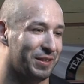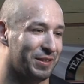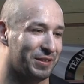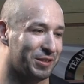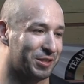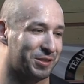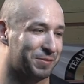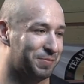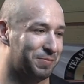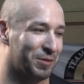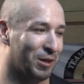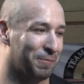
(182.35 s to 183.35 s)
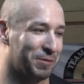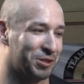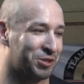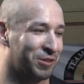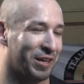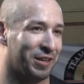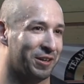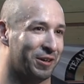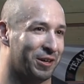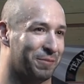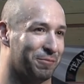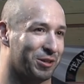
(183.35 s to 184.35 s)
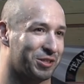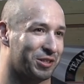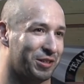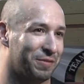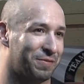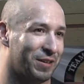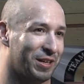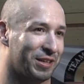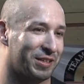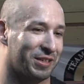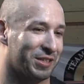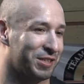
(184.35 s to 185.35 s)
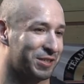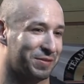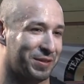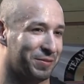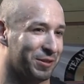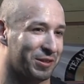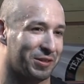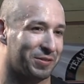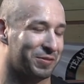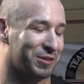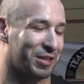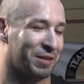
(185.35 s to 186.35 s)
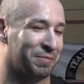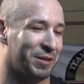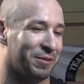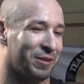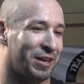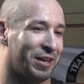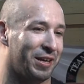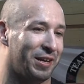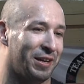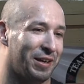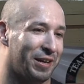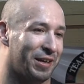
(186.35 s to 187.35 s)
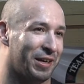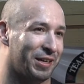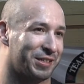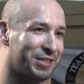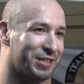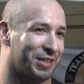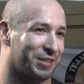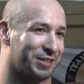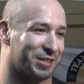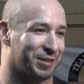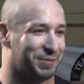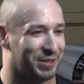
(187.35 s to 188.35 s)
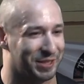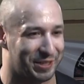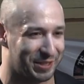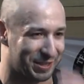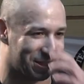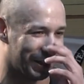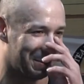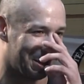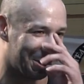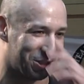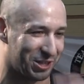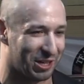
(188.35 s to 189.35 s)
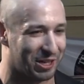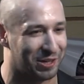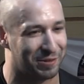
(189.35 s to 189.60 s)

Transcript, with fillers: I just hope he's training hard and brings a good fight because I mean we're we're getting me ready, uh, so it's gonna be it's gonna be a show.